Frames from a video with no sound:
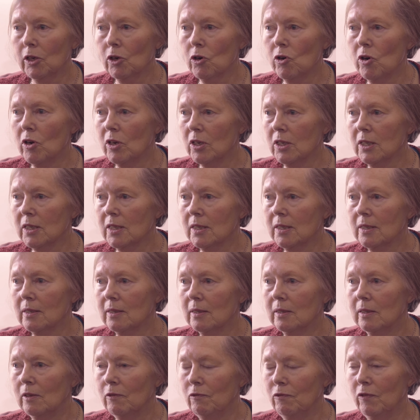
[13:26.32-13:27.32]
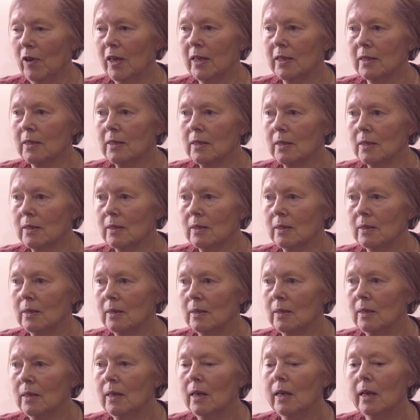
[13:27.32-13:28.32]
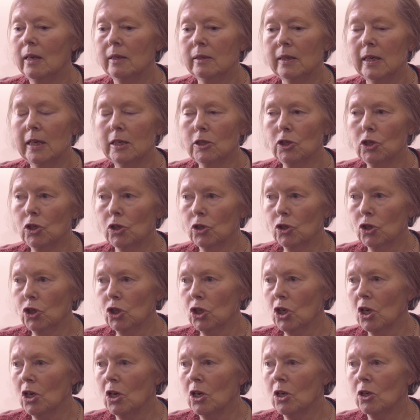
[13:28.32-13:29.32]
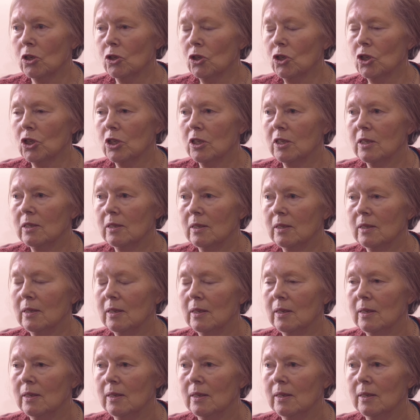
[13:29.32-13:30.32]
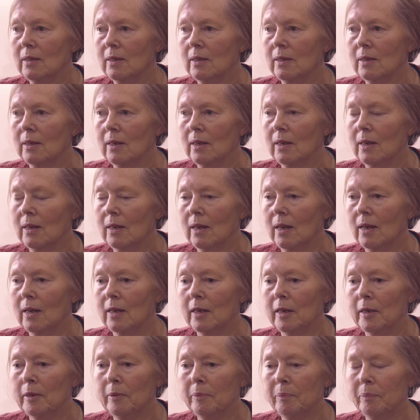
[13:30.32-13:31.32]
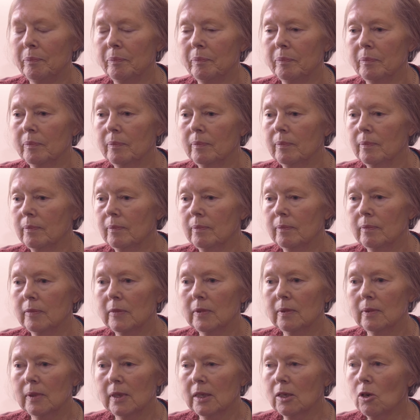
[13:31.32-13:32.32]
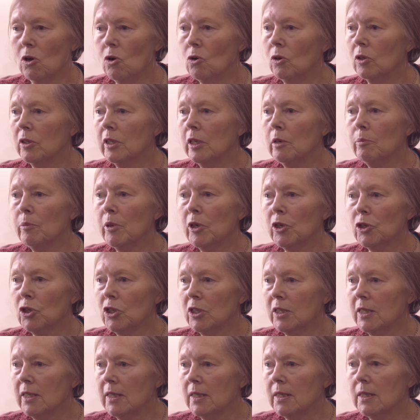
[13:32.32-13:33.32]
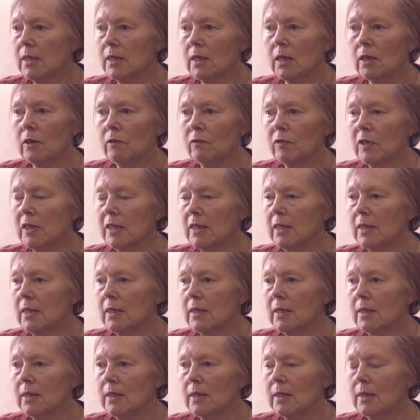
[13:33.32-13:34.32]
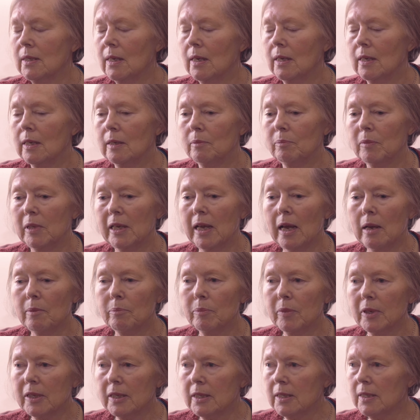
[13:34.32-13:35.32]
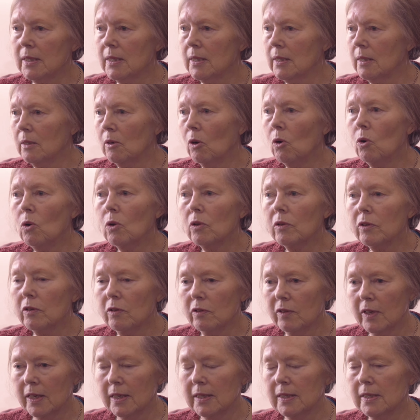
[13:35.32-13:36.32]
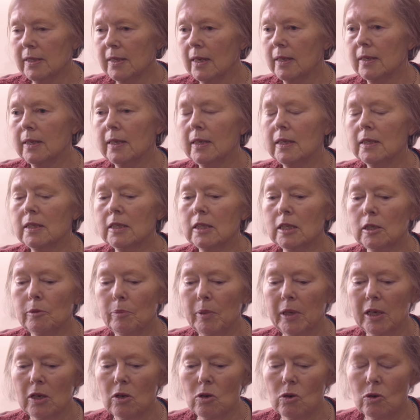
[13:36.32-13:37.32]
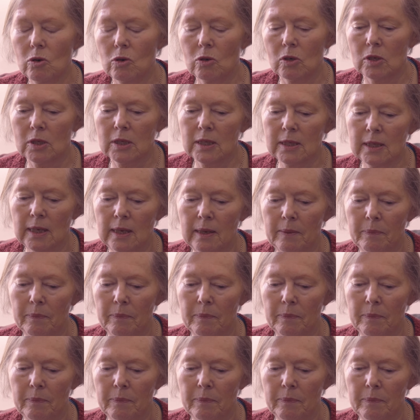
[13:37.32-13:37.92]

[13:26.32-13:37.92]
across the fence and they took charge. So they called the emergency services, the ambulance and all the things that needed to be called.